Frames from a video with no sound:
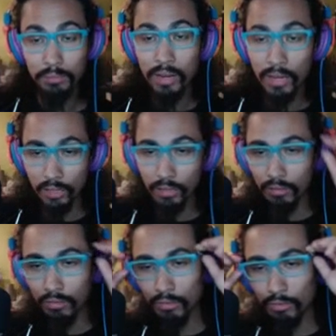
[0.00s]
Man,
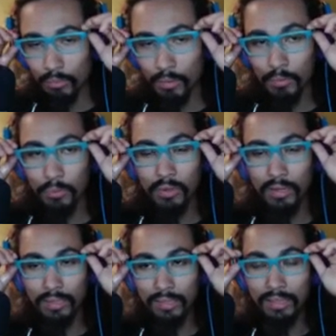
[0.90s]
you remember when
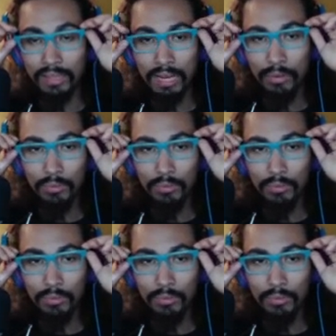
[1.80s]
like that was